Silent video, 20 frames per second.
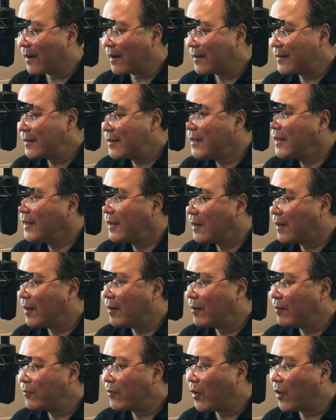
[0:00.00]
think
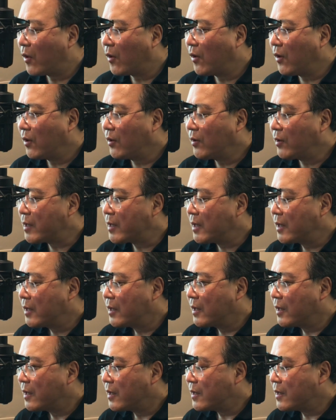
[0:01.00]
of all
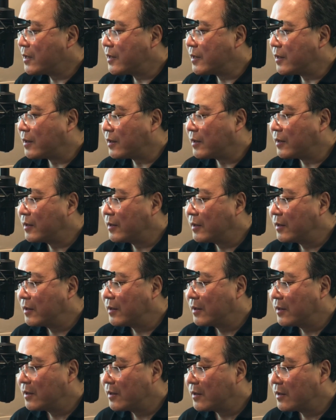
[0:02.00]
the
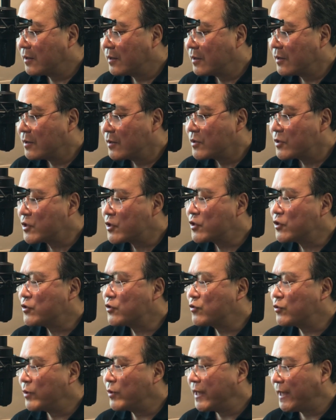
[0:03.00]

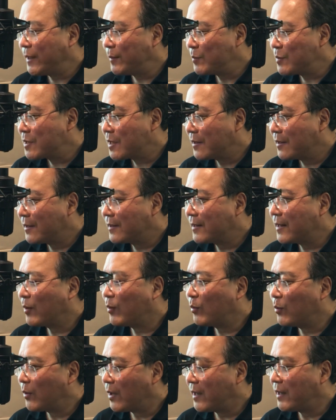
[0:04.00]
streams that
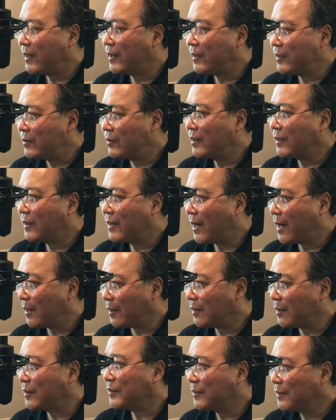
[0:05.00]
run into the
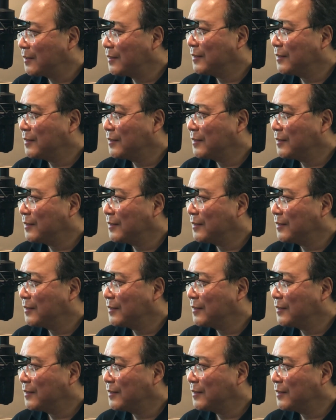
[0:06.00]
Ganga.